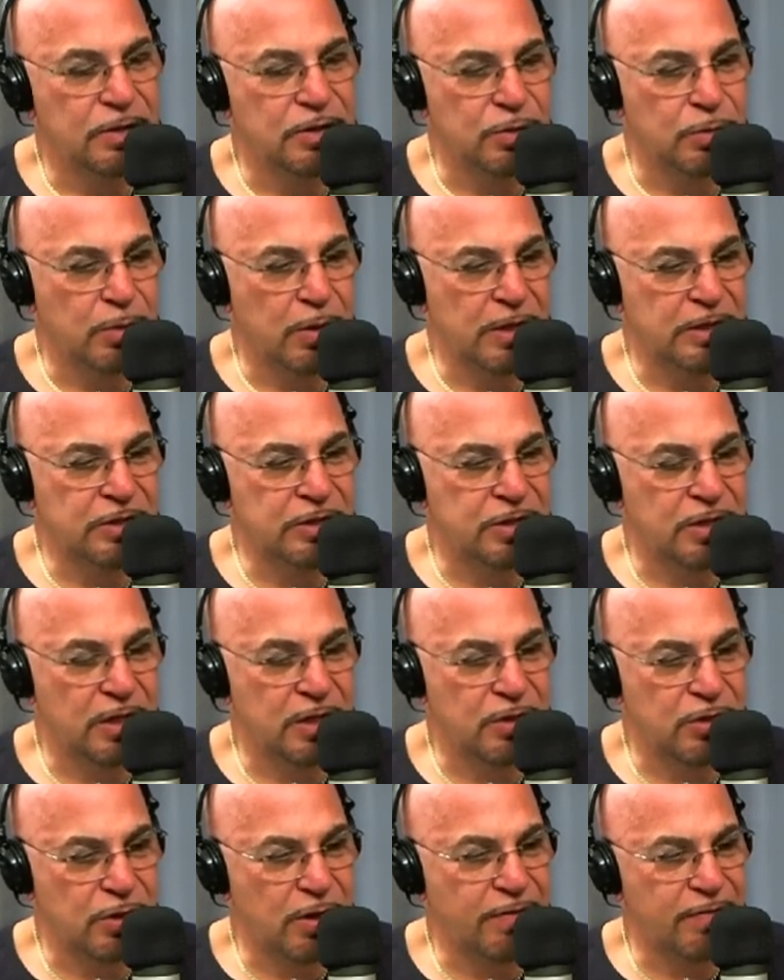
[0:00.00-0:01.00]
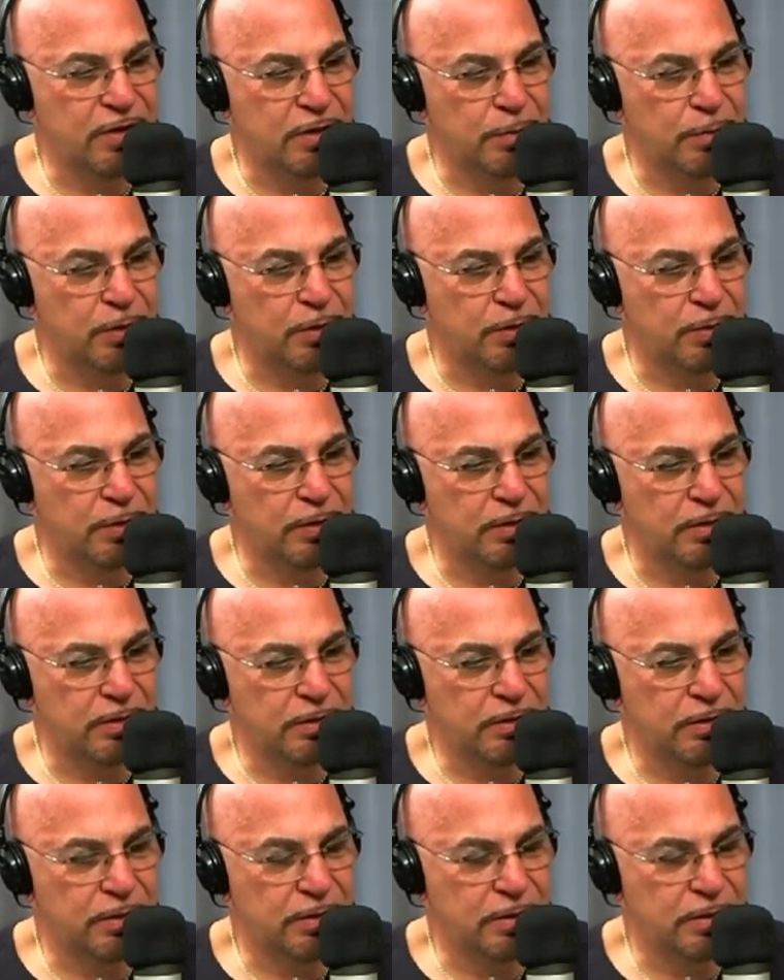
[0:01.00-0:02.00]
Do you watch? Uh, do you have your computer with
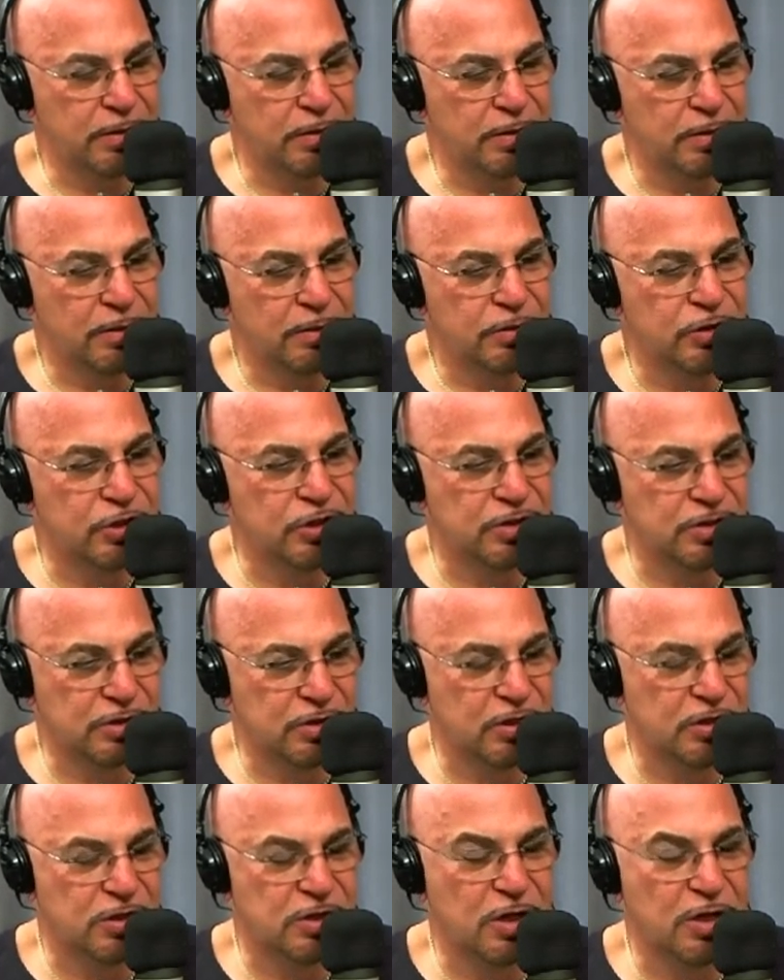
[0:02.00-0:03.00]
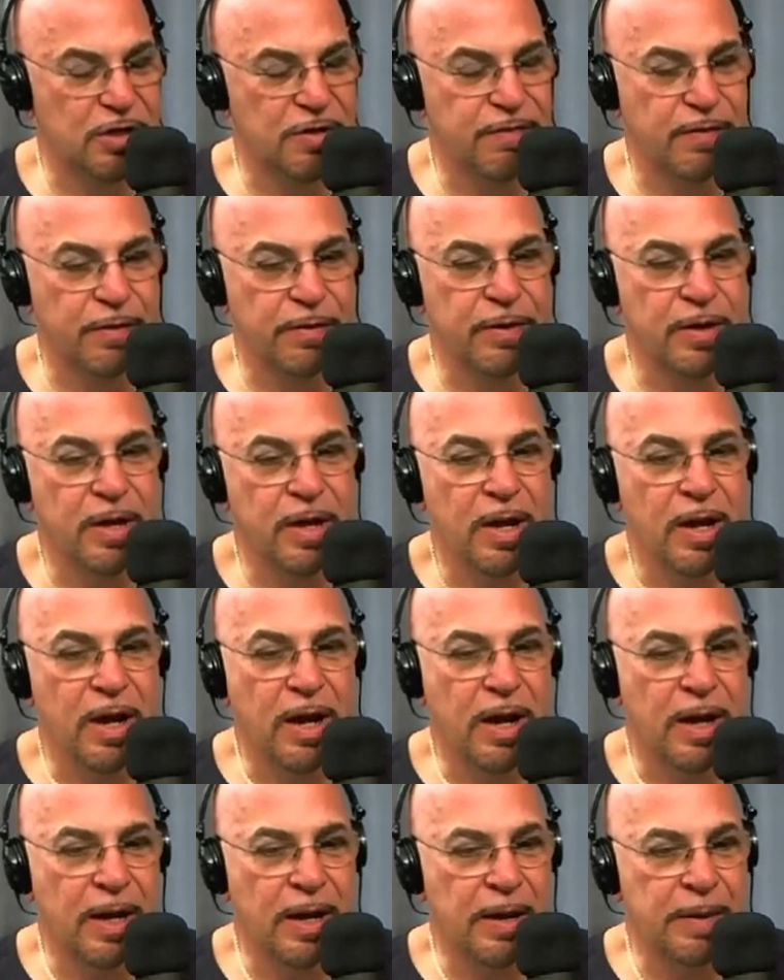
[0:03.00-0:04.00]
you? No. Just no. just on your phone. Yeah.
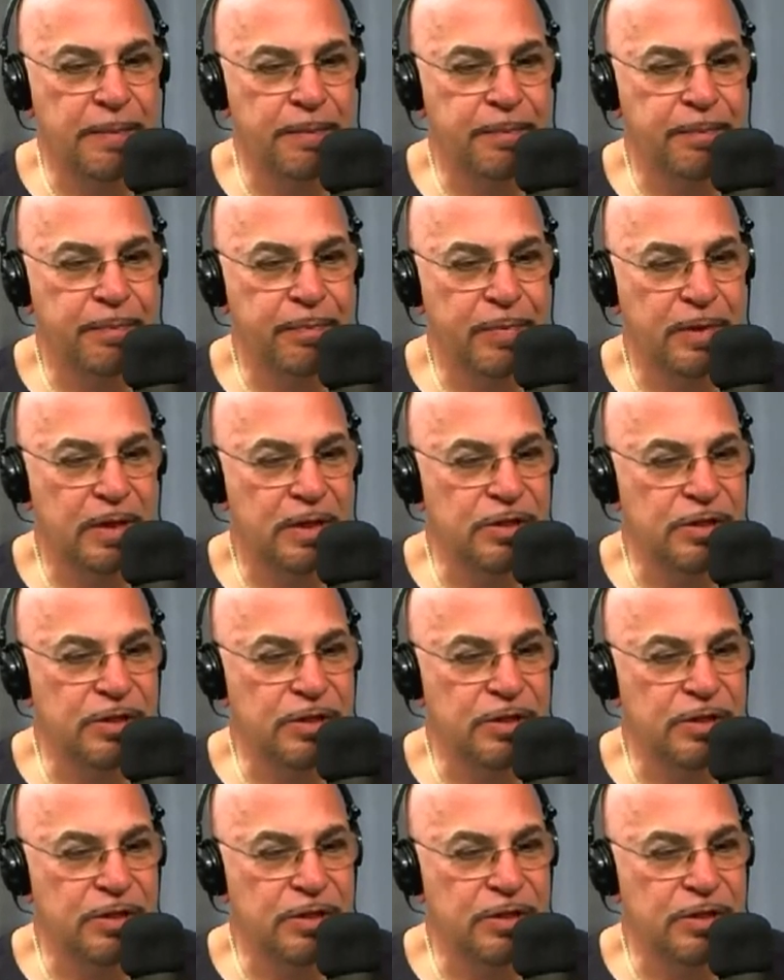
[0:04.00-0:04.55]
Um.